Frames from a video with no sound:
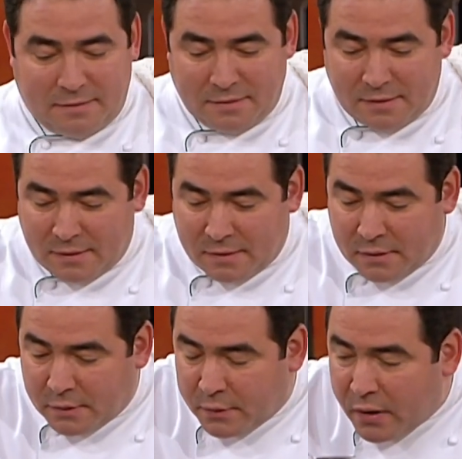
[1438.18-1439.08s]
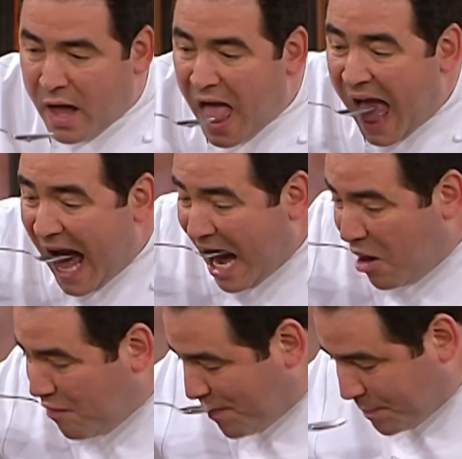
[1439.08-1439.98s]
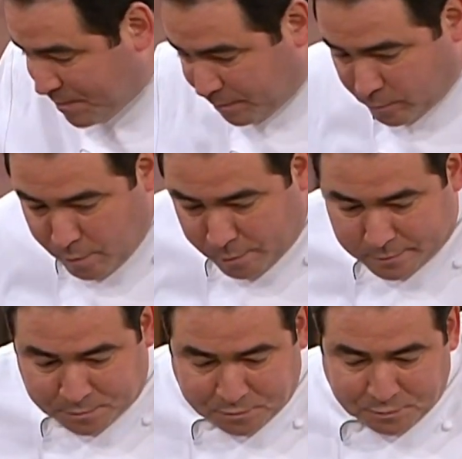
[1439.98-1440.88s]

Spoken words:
(no one is talking)